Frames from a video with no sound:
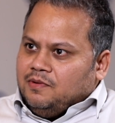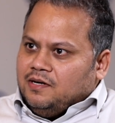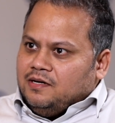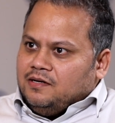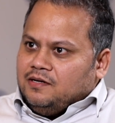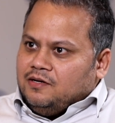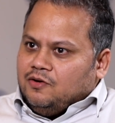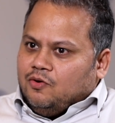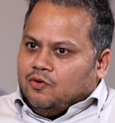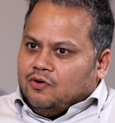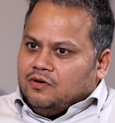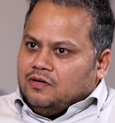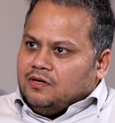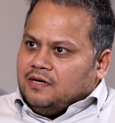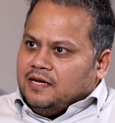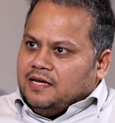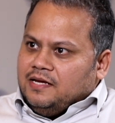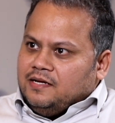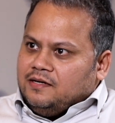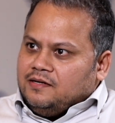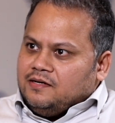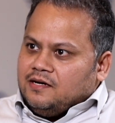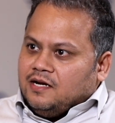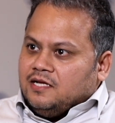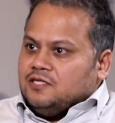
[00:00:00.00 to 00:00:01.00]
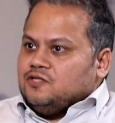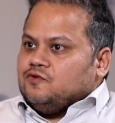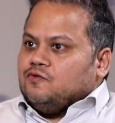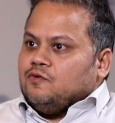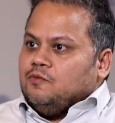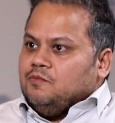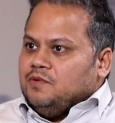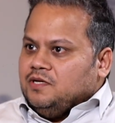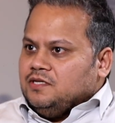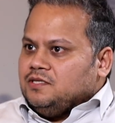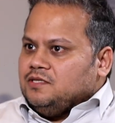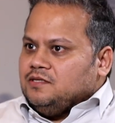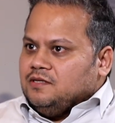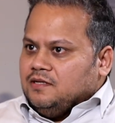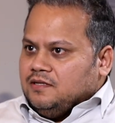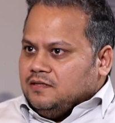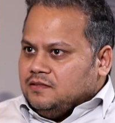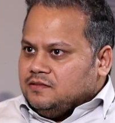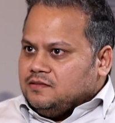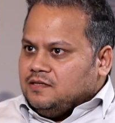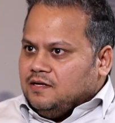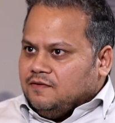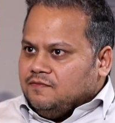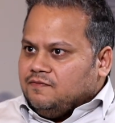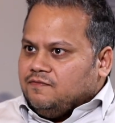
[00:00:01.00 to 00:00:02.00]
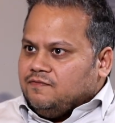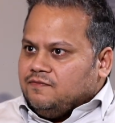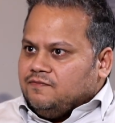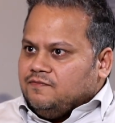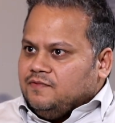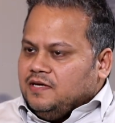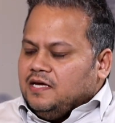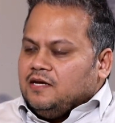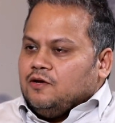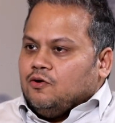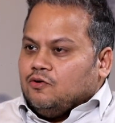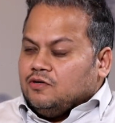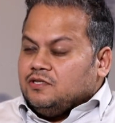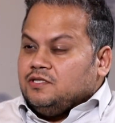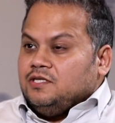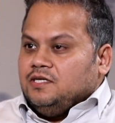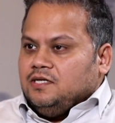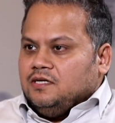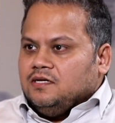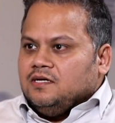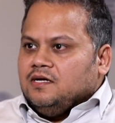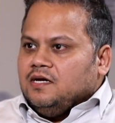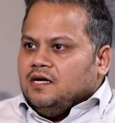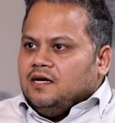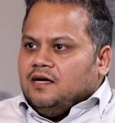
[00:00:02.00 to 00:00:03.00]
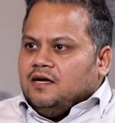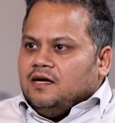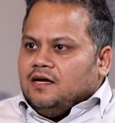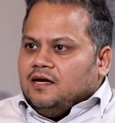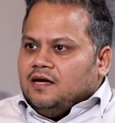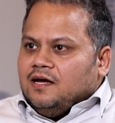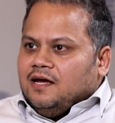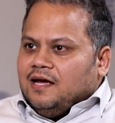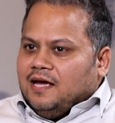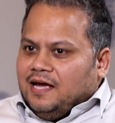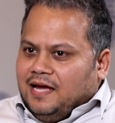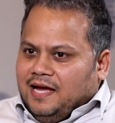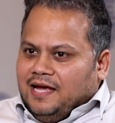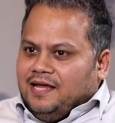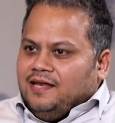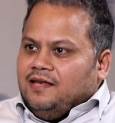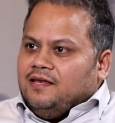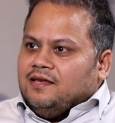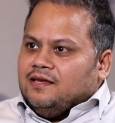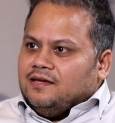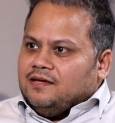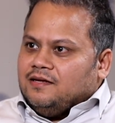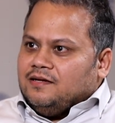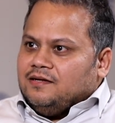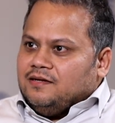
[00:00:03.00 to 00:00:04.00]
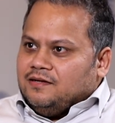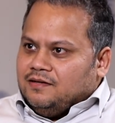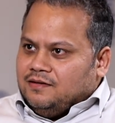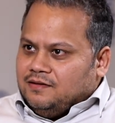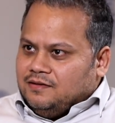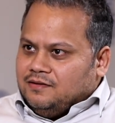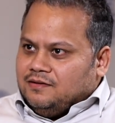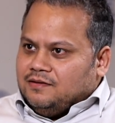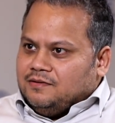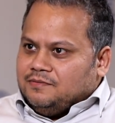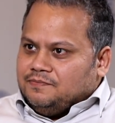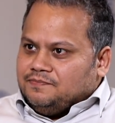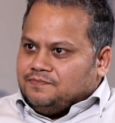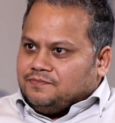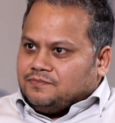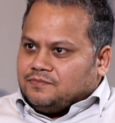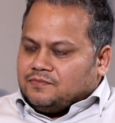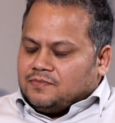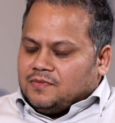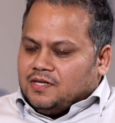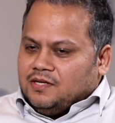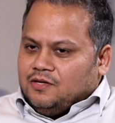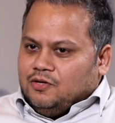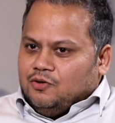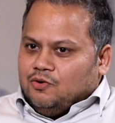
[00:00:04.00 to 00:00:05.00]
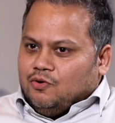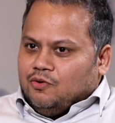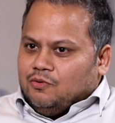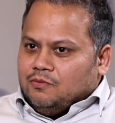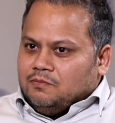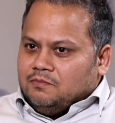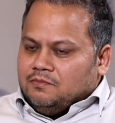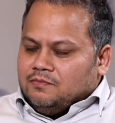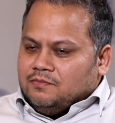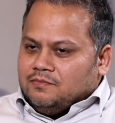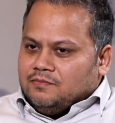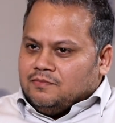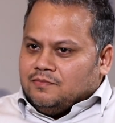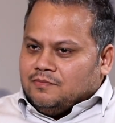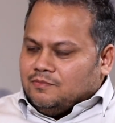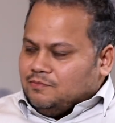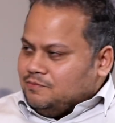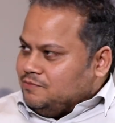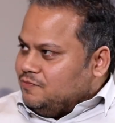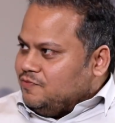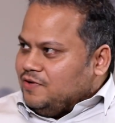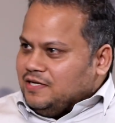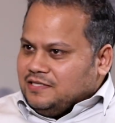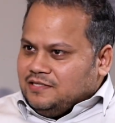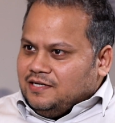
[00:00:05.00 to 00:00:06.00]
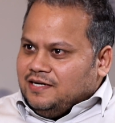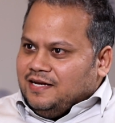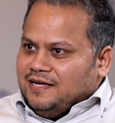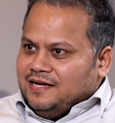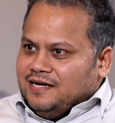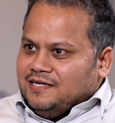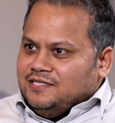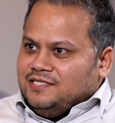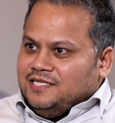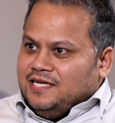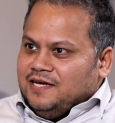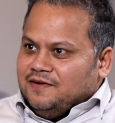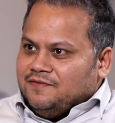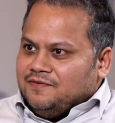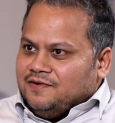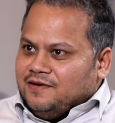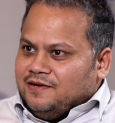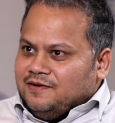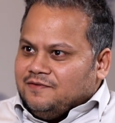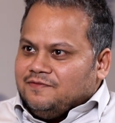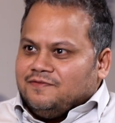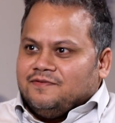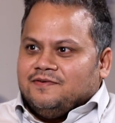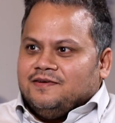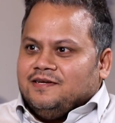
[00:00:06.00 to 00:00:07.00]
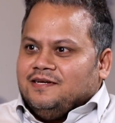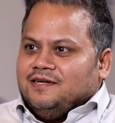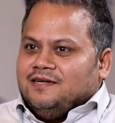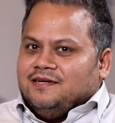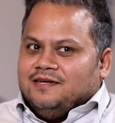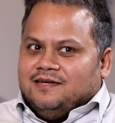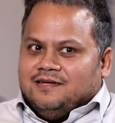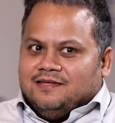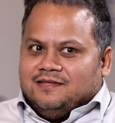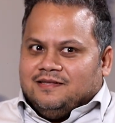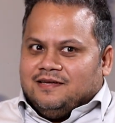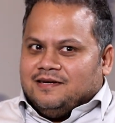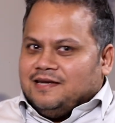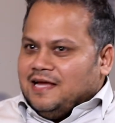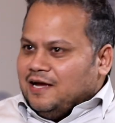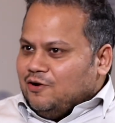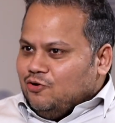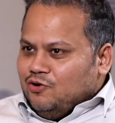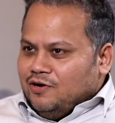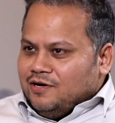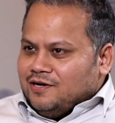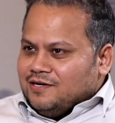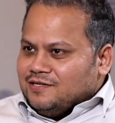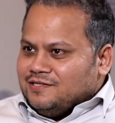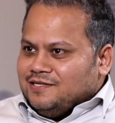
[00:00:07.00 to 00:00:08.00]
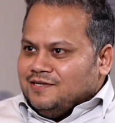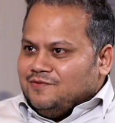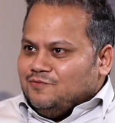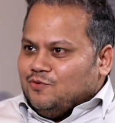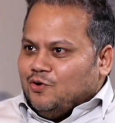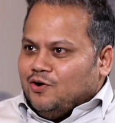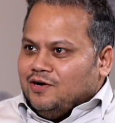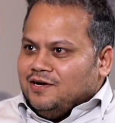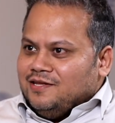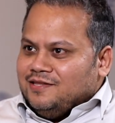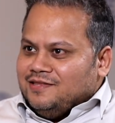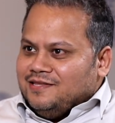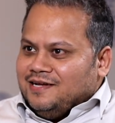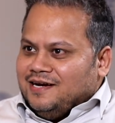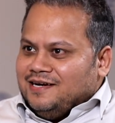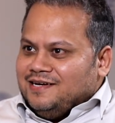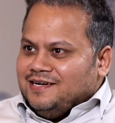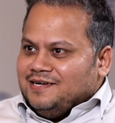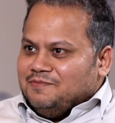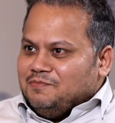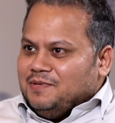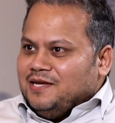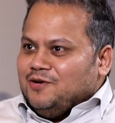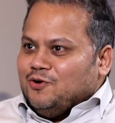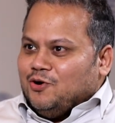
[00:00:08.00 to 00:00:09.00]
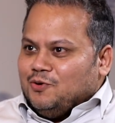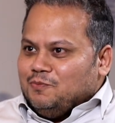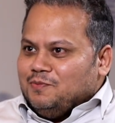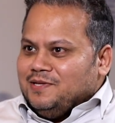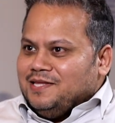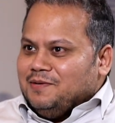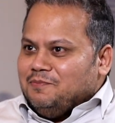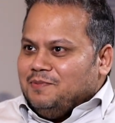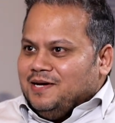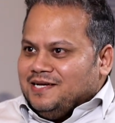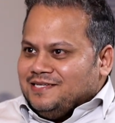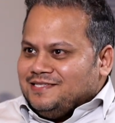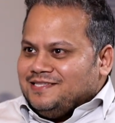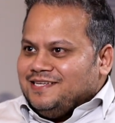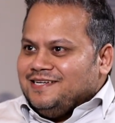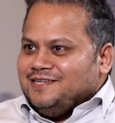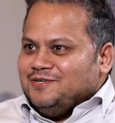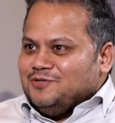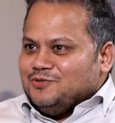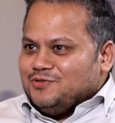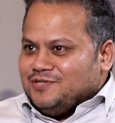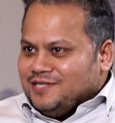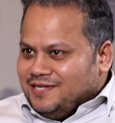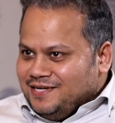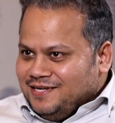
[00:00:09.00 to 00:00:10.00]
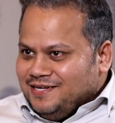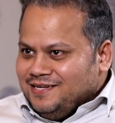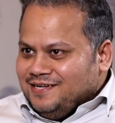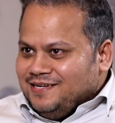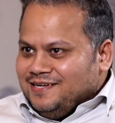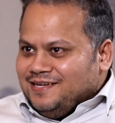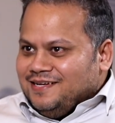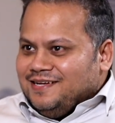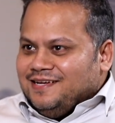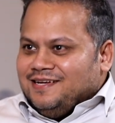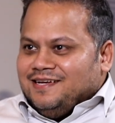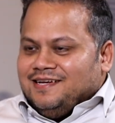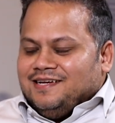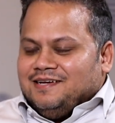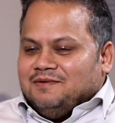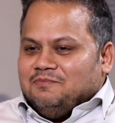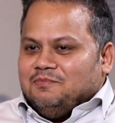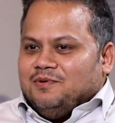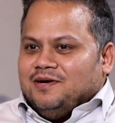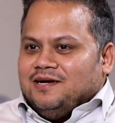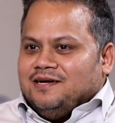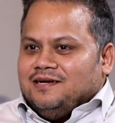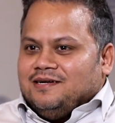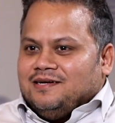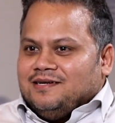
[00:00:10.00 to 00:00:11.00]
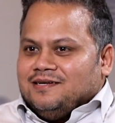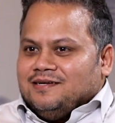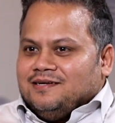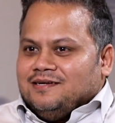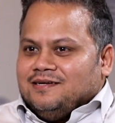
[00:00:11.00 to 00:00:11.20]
but not like transformational stuff we are not seeing. And, you know, we are sitting at GFF, the regulators involved in that. It may not be the best thing to say, but